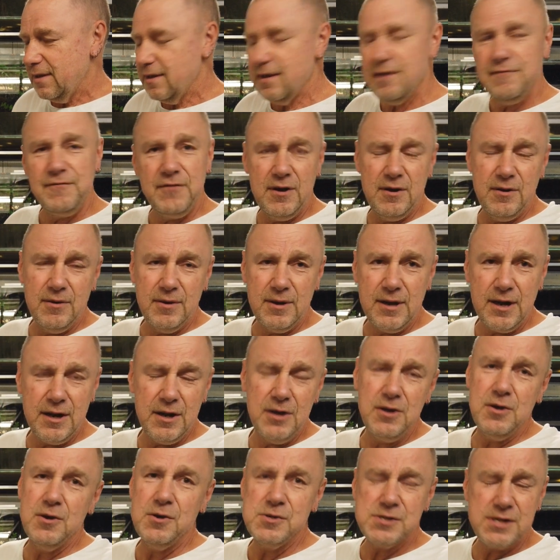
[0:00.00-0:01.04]
if you're going
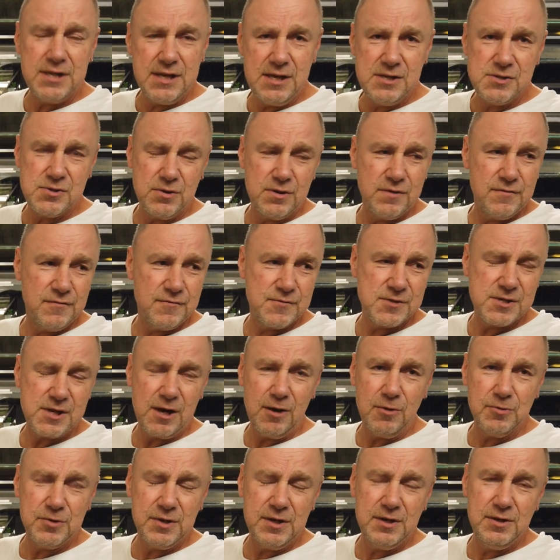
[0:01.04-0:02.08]
to use any sort of
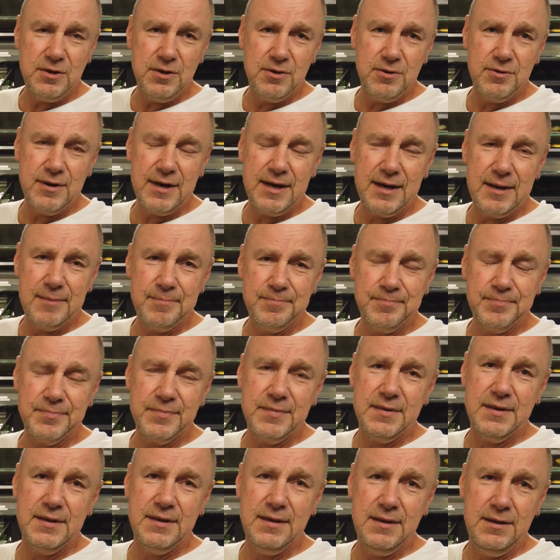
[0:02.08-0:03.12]
salt in your
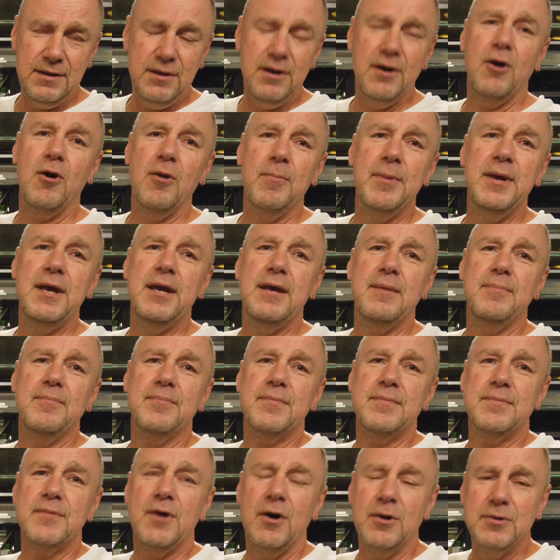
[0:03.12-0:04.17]
hobby
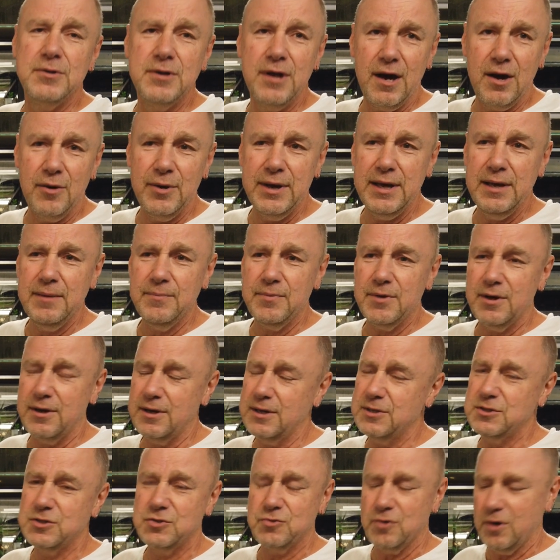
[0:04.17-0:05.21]
ongoing,
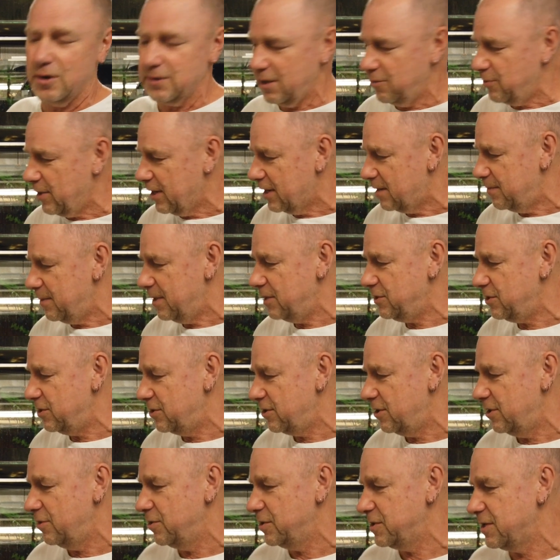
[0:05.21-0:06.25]
I strongly recommend you
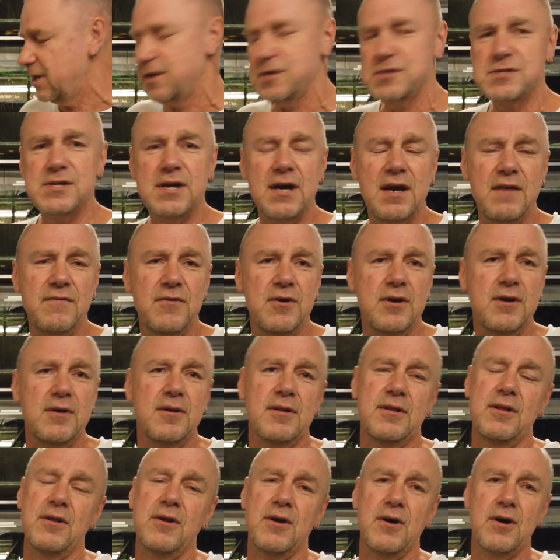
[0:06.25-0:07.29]
do. It's going to save you
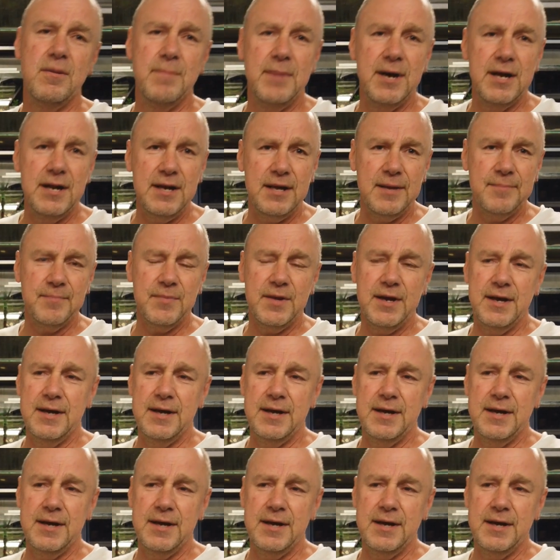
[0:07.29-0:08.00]
a lot of money.